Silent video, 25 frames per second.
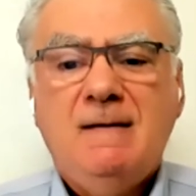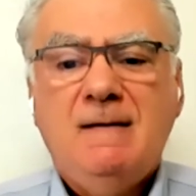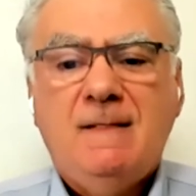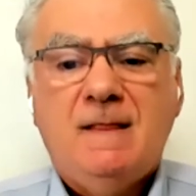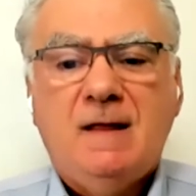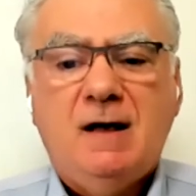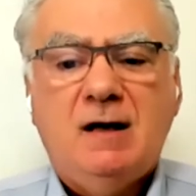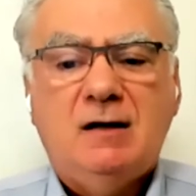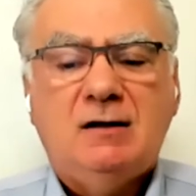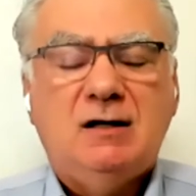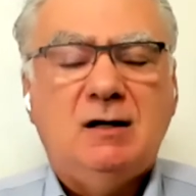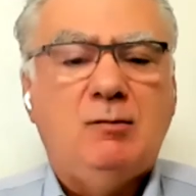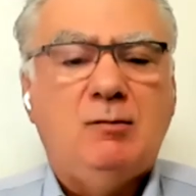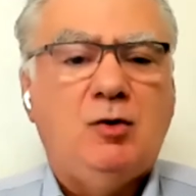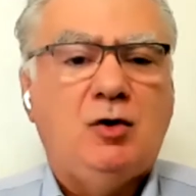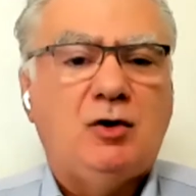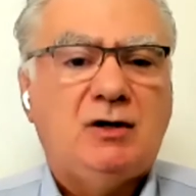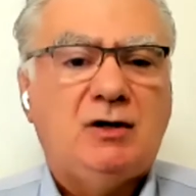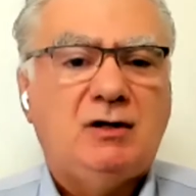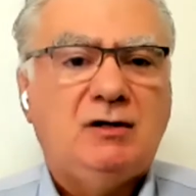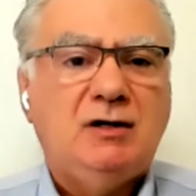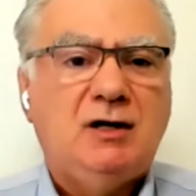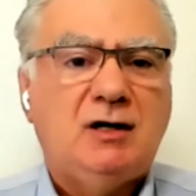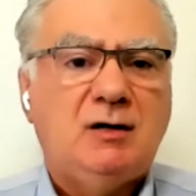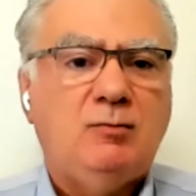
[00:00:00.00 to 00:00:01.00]
And the
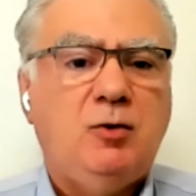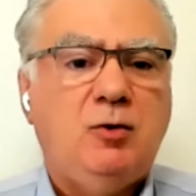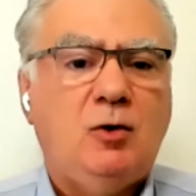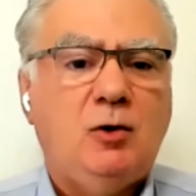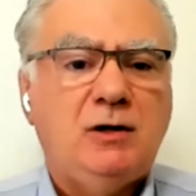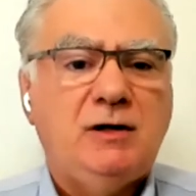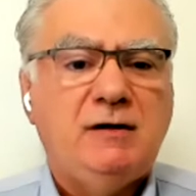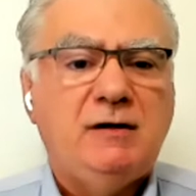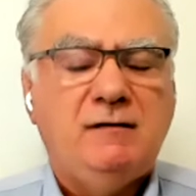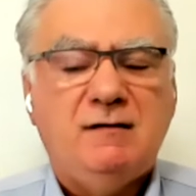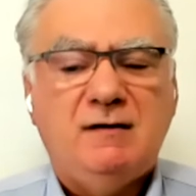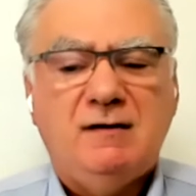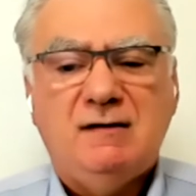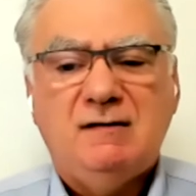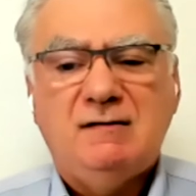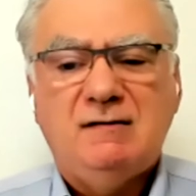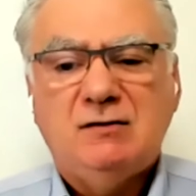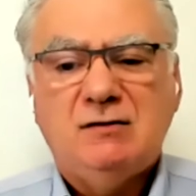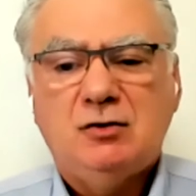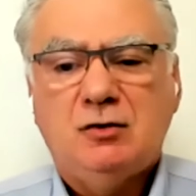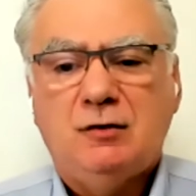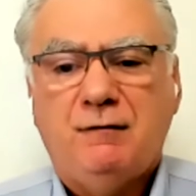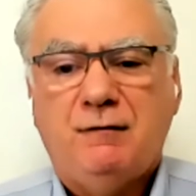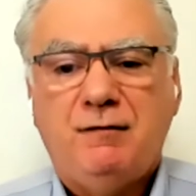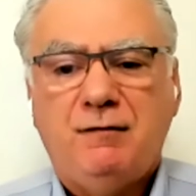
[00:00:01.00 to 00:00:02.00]
monetary policy is,
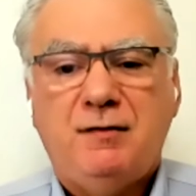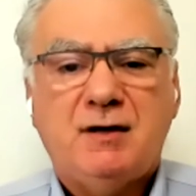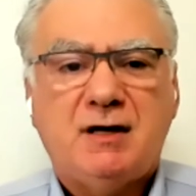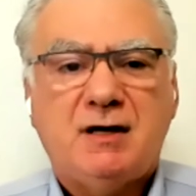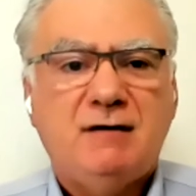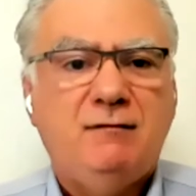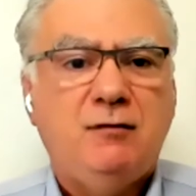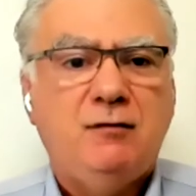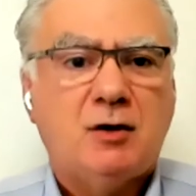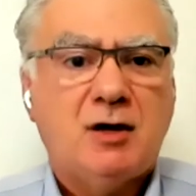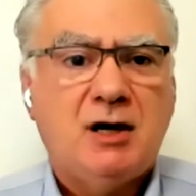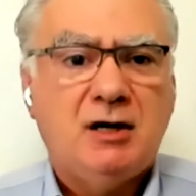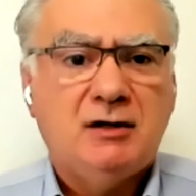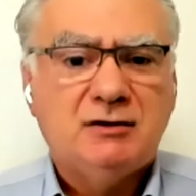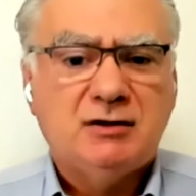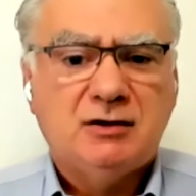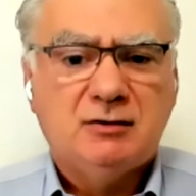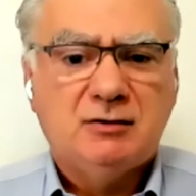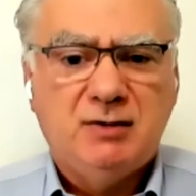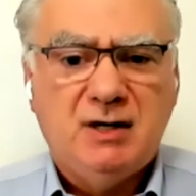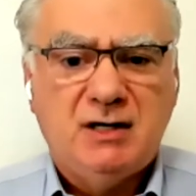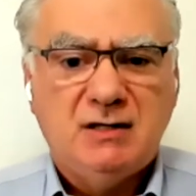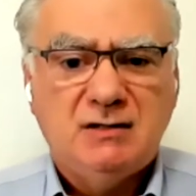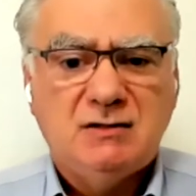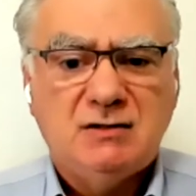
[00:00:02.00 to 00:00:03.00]
300-400
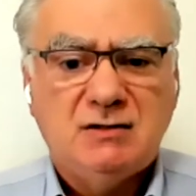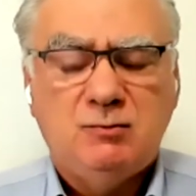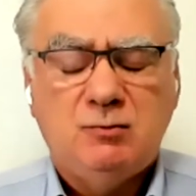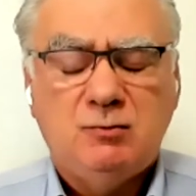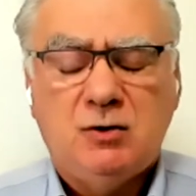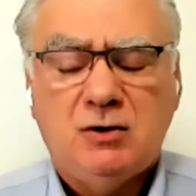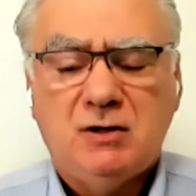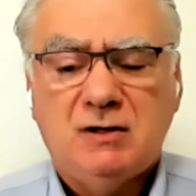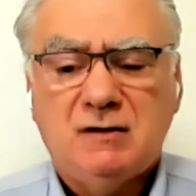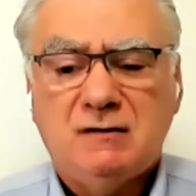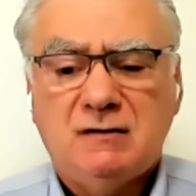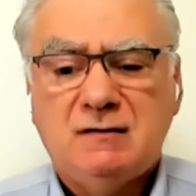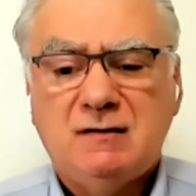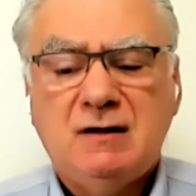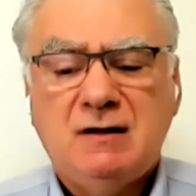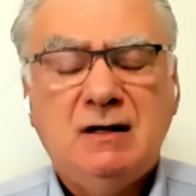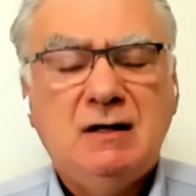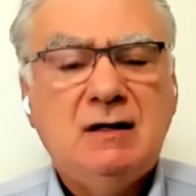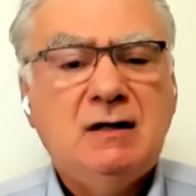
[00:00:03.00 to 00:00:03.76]
basis points